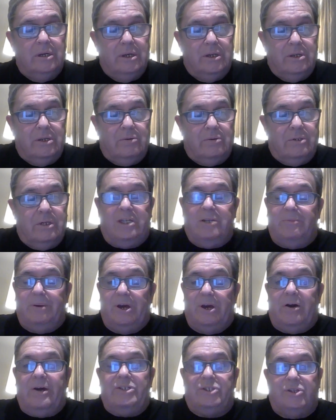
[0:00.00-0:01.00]
You don't need to be
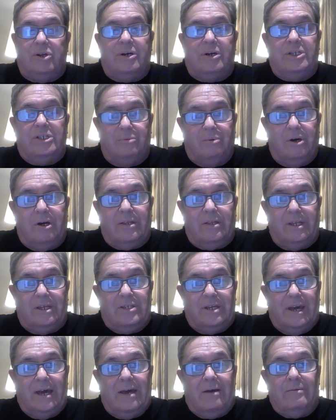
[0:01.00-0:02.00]
Einstein to work
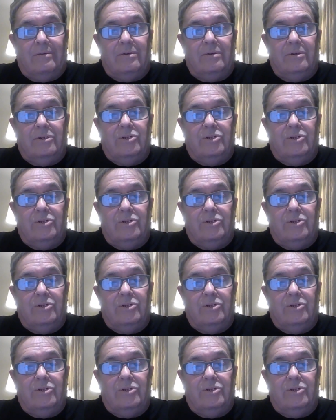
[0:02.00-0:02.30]
this out.